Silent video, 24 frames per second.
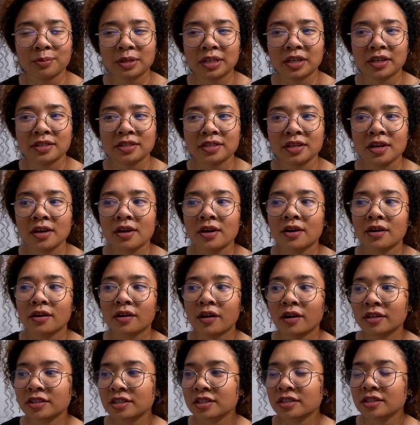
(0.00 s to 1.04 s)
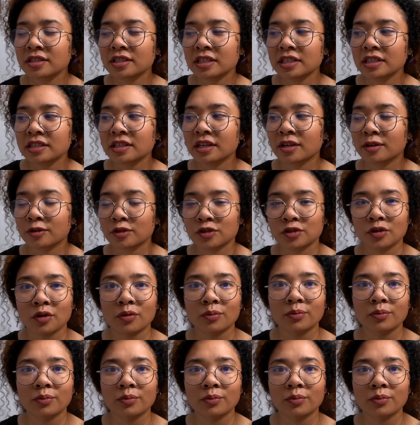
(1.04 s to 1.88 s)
because Konstantin cares so